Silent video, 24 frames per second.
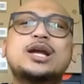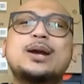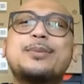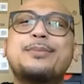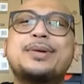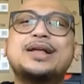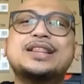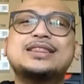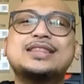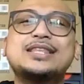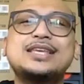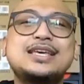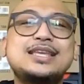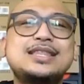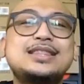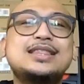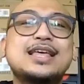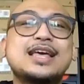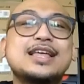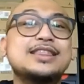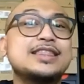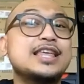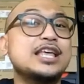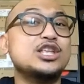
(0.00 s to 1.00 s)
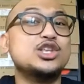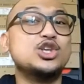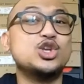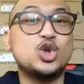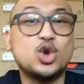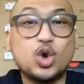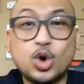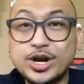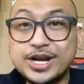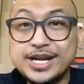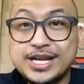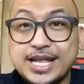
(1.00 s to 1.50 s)
is your
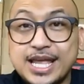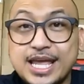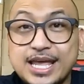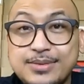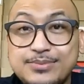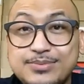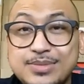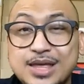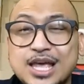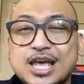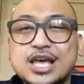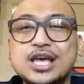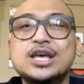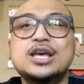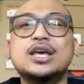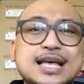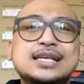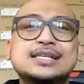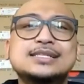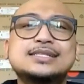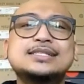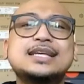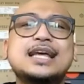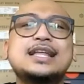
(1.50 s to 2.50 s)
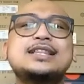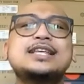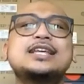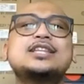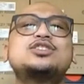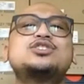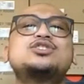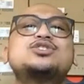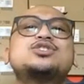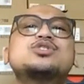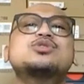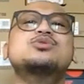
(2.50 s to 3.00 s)
kapatid and then your name.
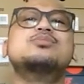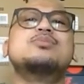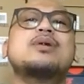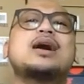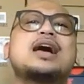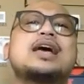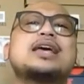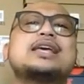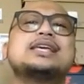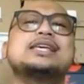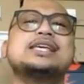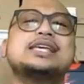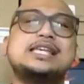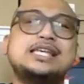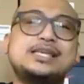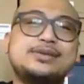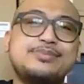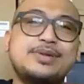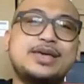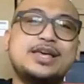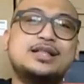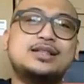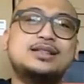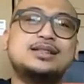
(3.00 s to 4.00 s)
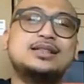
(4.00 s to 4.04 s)
Send it to my